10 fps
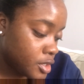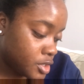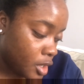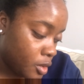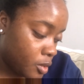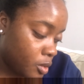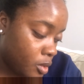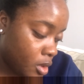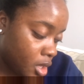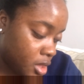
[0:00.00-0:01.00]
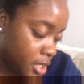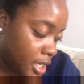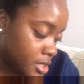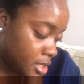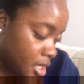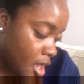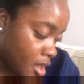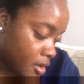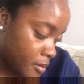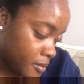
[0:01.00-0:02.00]
So the next thing
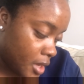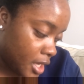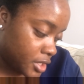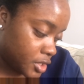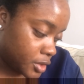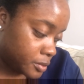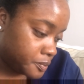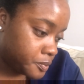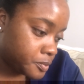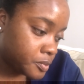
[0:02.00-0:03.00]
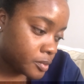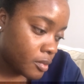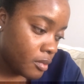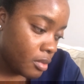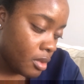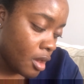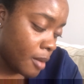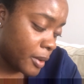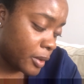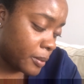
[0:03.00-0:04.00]
I do
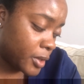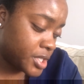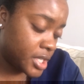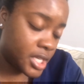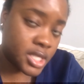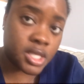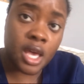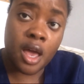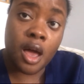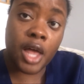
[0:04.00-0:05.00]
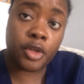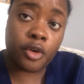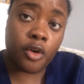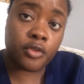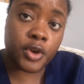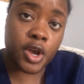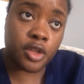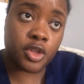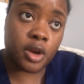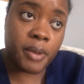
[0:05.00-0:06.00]
on my report sheet is I look
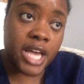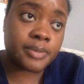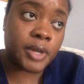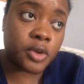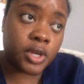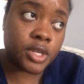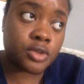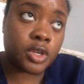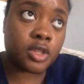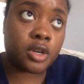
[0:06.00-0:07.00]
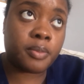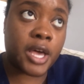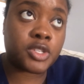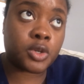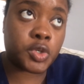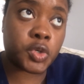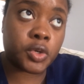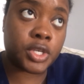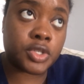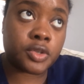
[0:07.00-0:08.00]
over their past medical history and their past surgical
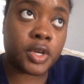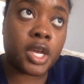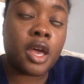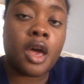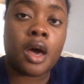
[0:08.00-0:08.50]
history.